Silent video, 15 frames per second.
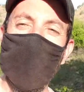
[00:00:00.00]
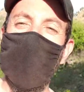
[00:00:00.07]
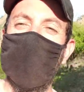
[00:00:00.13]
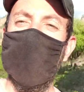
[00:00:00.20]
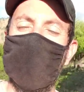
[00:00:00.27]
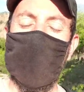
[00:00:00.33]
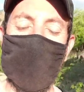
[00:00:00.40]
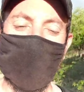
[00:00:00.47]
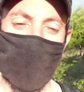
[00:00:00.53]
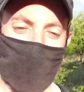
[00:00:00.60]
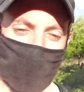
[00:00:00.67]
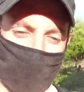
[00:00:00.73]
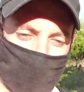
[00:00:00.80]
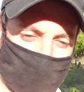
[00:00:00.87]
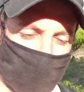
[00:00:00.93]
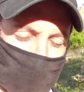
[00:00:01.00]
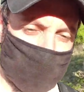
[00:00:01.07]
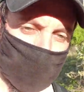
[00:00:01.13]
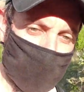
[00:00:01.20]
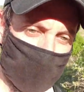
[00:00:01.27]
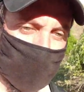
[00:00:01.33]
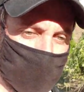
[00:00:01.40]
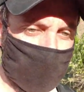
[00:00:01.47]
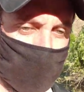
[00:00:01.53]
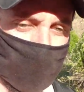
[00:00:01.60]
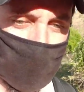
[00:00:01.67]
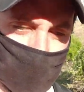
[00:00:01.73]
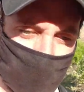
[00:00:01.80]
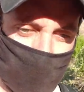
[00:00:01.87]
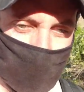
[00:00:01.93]
got chatting to someone
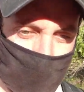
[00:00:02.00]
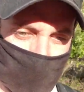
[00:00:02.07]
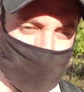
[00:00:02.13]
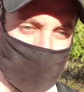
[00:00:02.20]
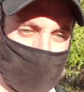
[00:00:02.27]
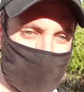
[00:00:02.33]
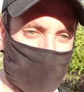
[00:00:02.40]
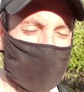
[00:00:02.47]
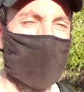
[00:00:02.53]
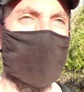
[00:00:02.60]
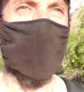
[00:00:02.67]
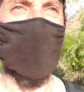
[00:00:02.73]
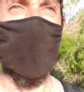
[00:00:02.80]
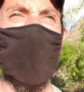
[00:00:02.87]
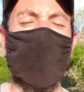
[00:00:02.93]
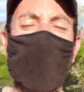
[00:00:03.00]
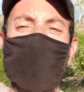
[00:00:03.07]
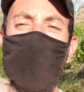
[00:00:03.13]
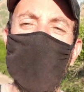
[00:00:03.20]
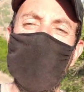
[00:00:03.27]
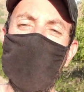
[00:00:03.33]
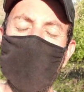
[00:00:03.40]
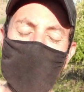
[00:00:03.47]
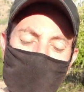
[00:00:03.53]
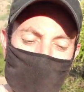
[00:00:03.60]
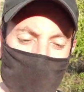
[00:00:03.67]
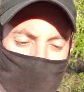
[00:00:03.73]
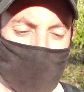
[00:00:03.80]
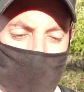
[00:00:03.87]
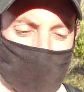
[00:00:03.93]
who wants to go to
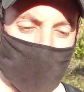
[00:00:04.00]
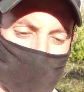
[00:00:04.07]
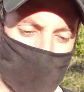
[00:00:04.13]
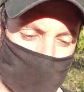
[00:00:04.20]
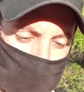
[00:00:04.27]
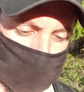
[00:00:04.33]
the UK or